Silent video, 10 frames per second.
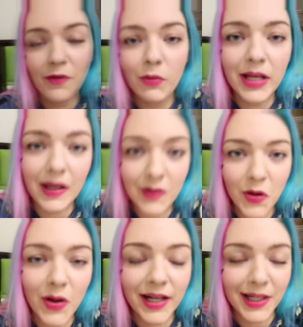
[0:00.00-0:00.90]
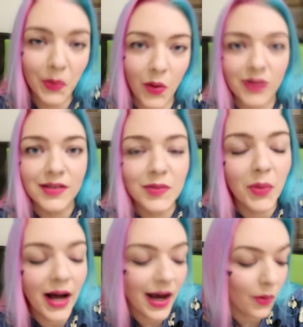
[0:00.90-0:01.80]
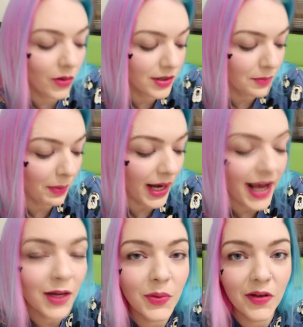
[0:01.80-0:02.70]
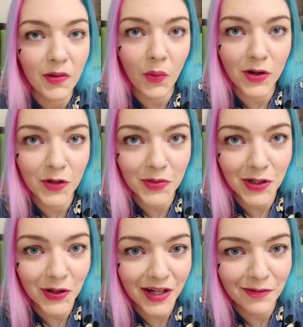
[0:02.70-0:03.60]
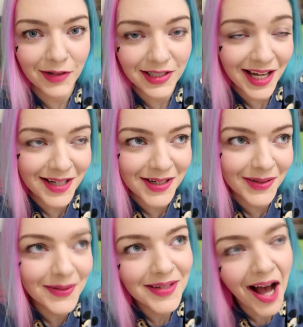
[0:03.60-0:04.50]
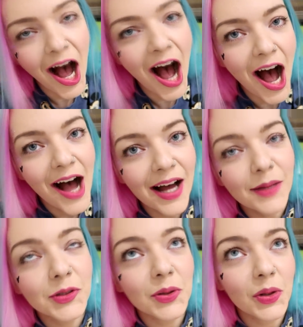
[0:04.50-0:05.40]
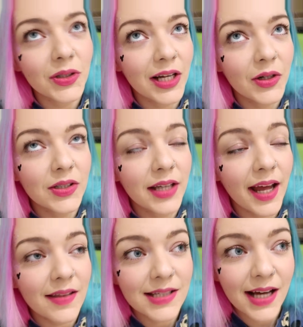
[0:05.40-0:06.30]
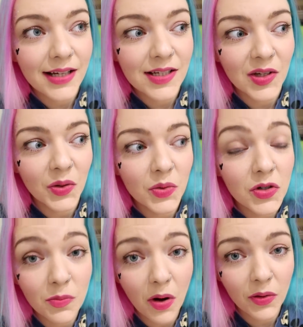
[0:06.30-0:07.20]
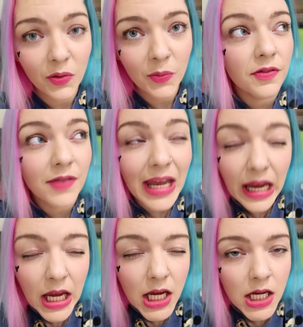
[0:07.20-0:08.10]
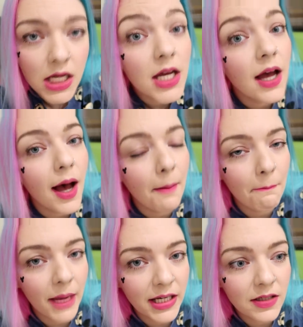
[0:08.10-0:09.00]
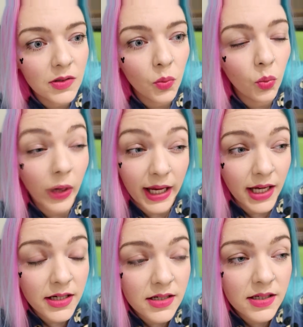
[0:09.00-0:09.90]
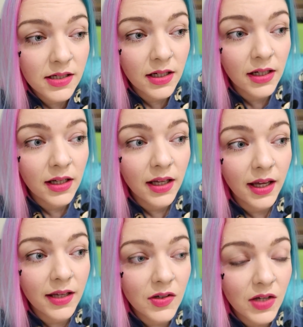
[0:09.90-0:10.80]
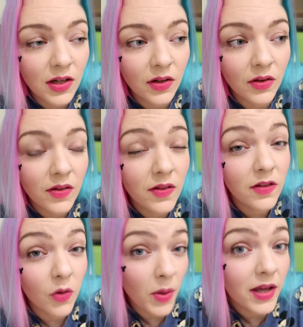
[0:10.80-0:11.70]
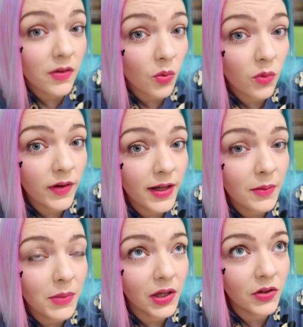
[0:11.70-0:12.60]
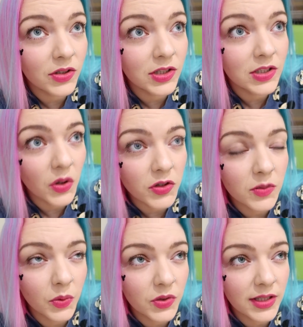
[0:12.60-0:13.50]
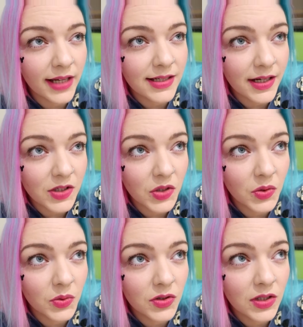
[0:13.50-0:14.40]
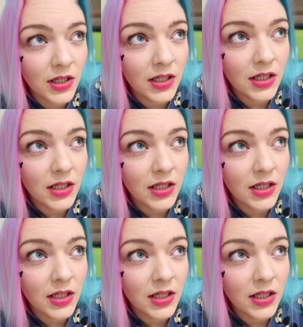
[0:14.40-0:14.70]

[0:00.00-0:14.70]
Everybody else got glitter ones, but I wanted black because I wanted them to look like real tattoos. I'm so good I couldn't get the tattoo tomorrow. I think I might wait until summer is over because you're not supposed to get tattoos.